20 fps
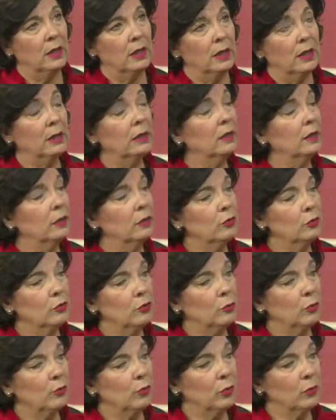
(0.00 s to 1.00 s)
in
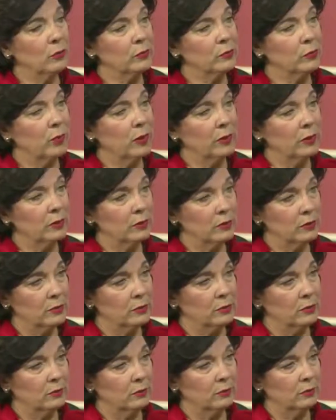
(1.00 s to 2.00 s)
leadership roles wanting to
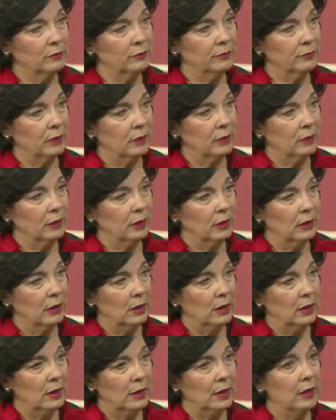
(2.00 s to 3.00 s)
serve,
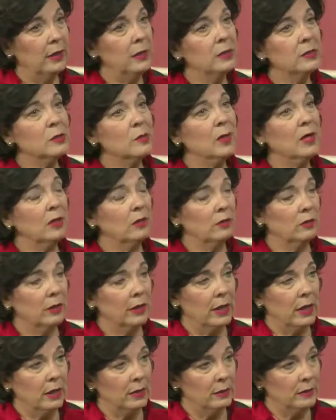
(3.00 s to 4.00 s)
it is about learning
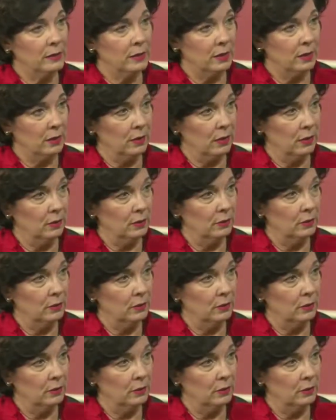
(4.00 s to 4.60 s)
how to say no.